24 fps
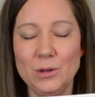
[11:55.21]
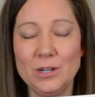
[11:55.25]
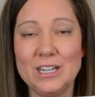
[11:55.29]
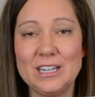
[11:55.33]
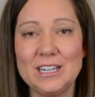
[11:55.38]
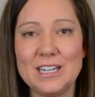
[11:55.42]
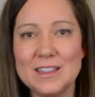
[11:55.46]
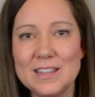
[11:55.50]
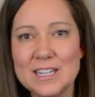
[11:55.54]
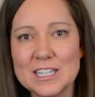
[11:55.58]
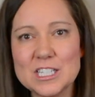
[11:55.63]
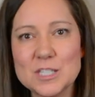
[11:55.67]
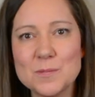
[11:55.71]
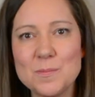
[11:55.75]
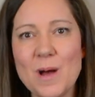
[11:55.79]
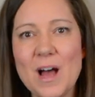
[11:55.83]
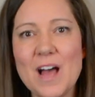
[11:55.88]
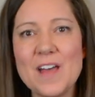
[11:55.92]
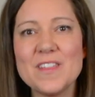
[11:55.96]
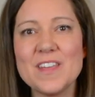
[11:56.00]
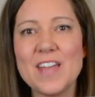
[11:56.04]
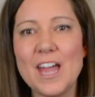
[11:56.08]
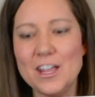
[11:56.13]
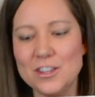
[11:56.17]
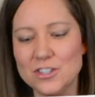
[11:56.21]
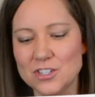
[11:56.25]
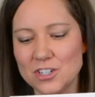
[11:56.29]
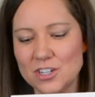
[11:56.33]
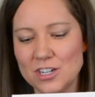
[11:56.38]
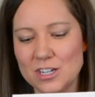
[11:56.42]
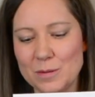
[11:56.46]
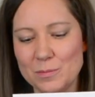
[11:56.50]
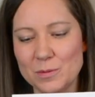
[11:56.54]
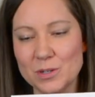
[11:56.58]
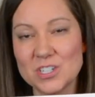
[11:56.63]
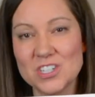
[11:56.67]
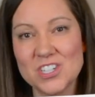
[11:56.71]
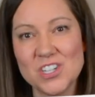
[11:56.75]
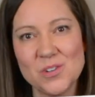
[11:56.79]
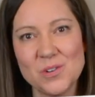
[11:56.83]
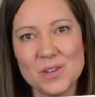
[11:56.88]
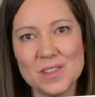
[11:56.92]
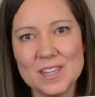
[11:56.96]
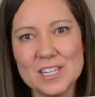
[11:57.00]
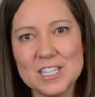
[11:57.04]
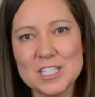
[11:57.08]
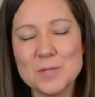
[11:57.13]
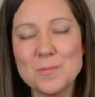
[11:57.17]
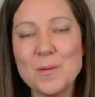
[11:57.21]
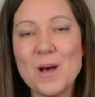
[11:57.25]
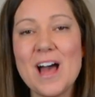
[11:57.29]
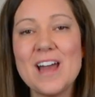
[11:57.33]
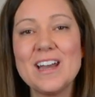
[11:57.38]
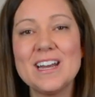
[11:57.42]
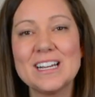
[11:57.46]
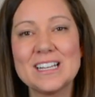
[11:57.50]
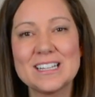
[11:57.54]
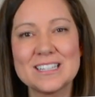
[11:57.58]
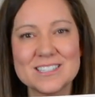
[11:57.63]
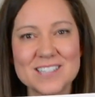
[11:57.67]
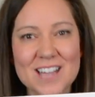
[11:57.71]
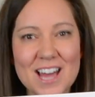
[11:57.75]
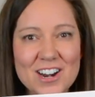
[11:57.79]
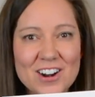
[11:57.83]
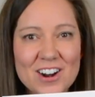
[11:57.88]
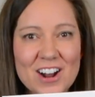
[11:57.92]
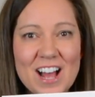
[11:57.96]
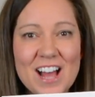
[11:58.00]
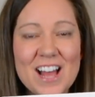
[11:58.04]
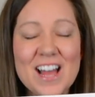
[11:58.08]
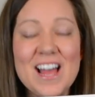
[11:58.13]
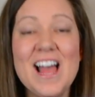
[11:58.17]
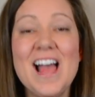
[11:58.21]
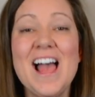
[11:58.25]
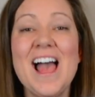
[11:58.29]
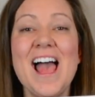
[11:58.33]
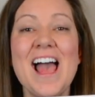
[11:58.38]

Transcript: put it in this spot, the answer to number 2 in this spot, etc.